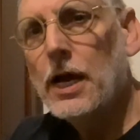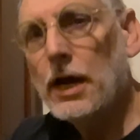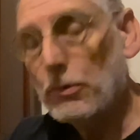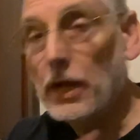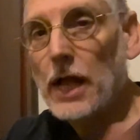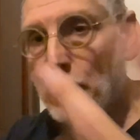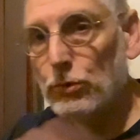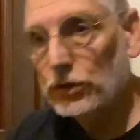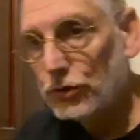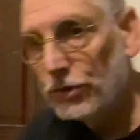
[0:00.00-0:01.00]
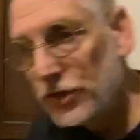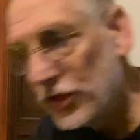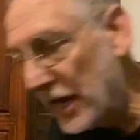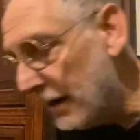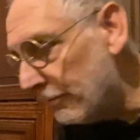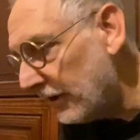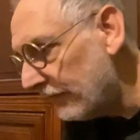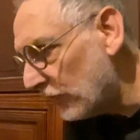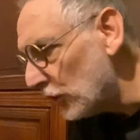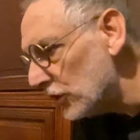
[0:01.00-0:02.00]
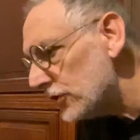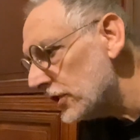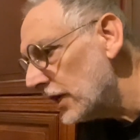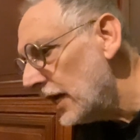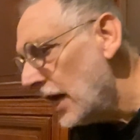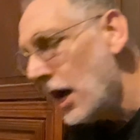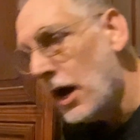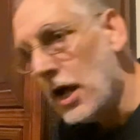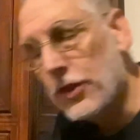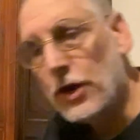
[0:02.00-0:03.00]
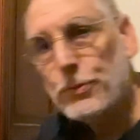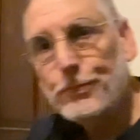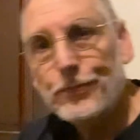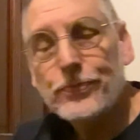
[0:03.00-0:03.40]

Well, I will do the jam first, although